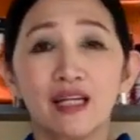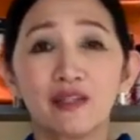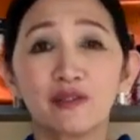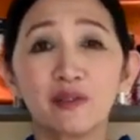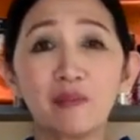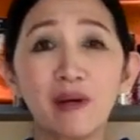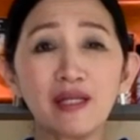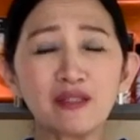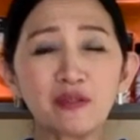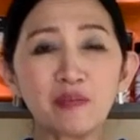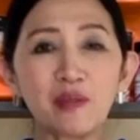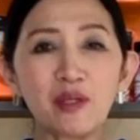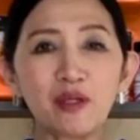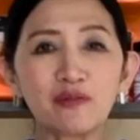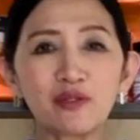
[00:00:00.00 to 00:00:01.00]
Reminds
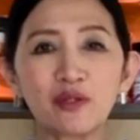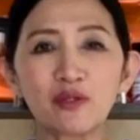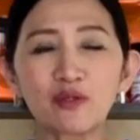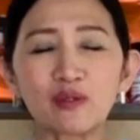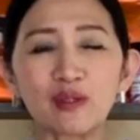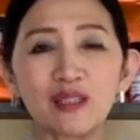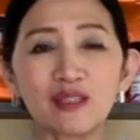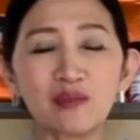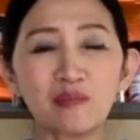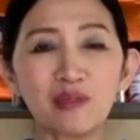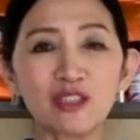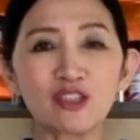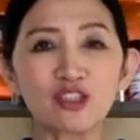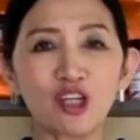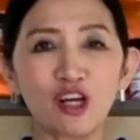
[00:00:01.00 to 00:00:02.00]
me of those little
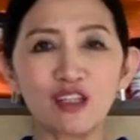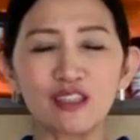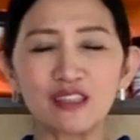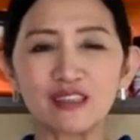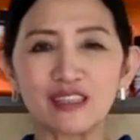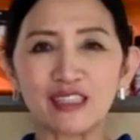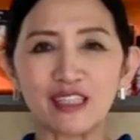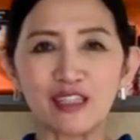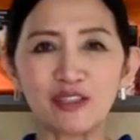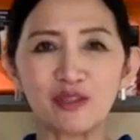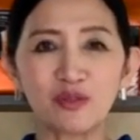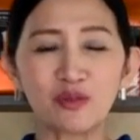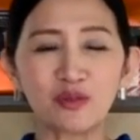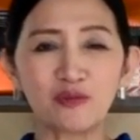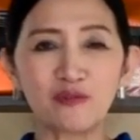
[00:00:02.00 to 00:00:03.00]
mint chocolate that I
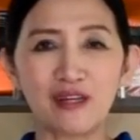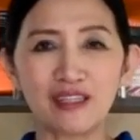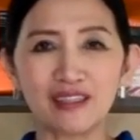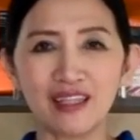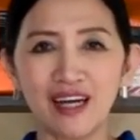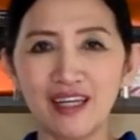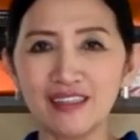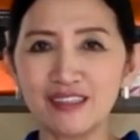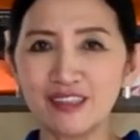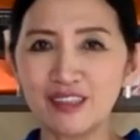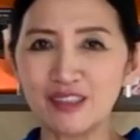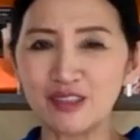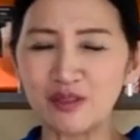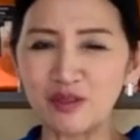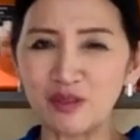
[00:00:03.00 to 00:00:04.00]
used to find under
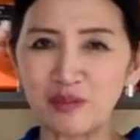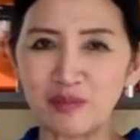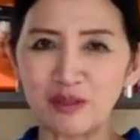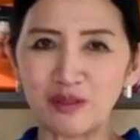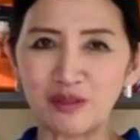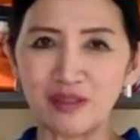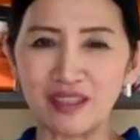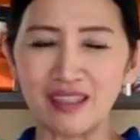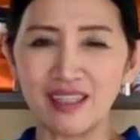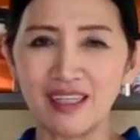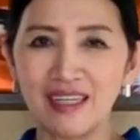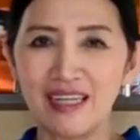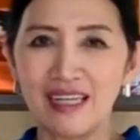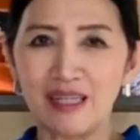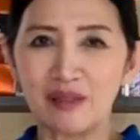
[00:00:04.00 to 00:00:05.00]
the Christmas tree.
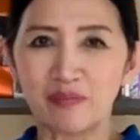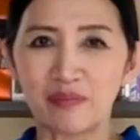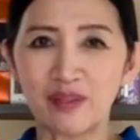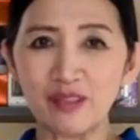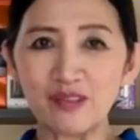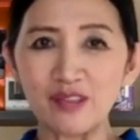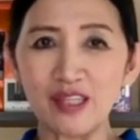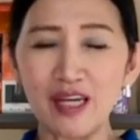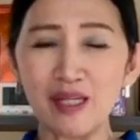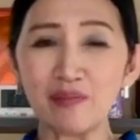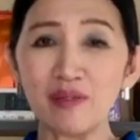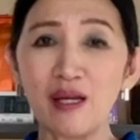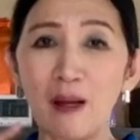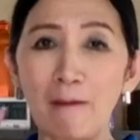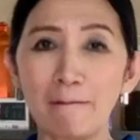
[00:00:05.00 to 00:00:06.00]
This time,
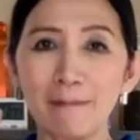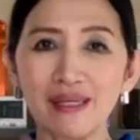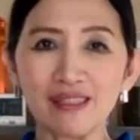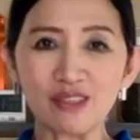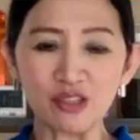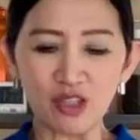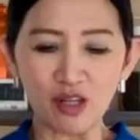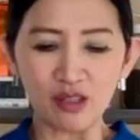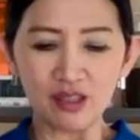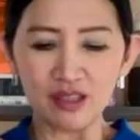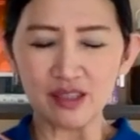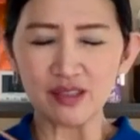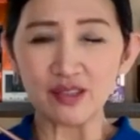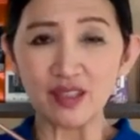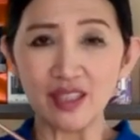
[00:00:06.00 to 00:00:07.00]
mint
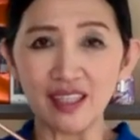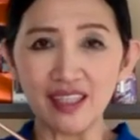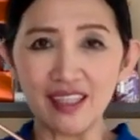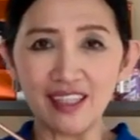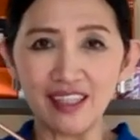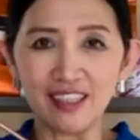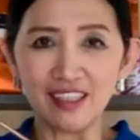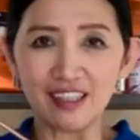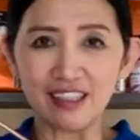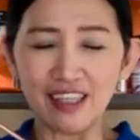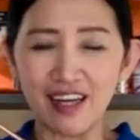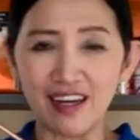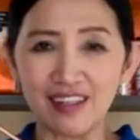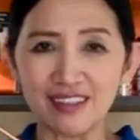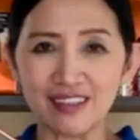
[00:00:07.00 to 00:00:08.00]
chocolate in a
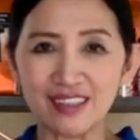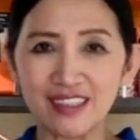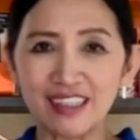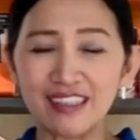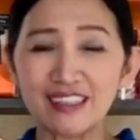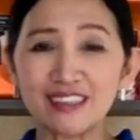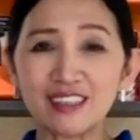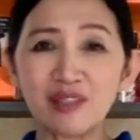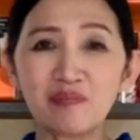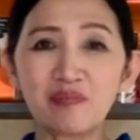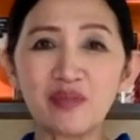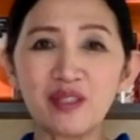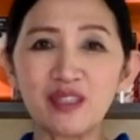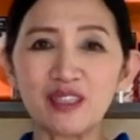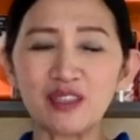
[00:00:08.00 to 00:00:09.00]
glass.
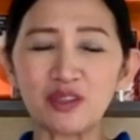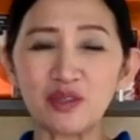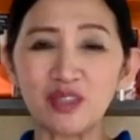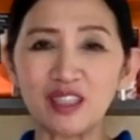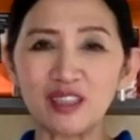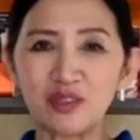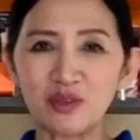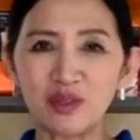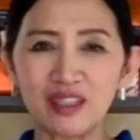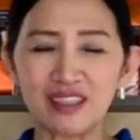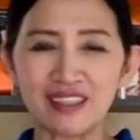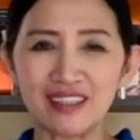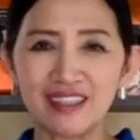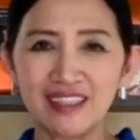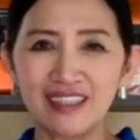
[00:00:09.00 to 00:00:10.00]
Something that you can drink.
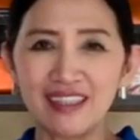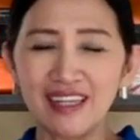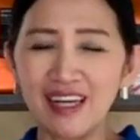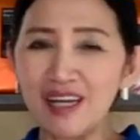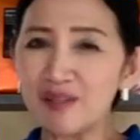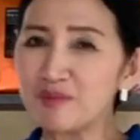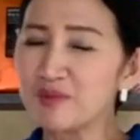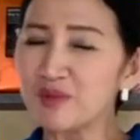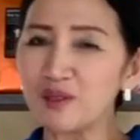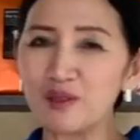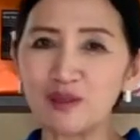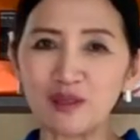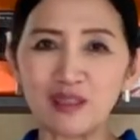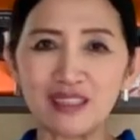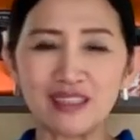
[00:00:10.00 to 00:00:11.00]

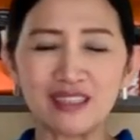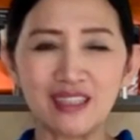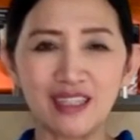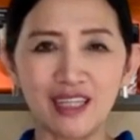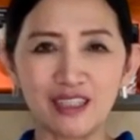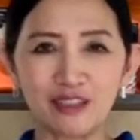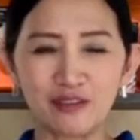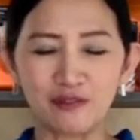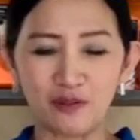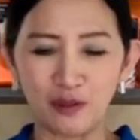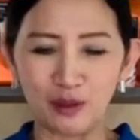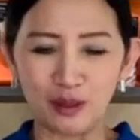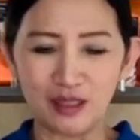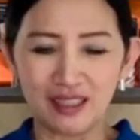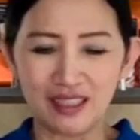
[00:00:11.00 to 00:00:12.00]
Absolutely delightful.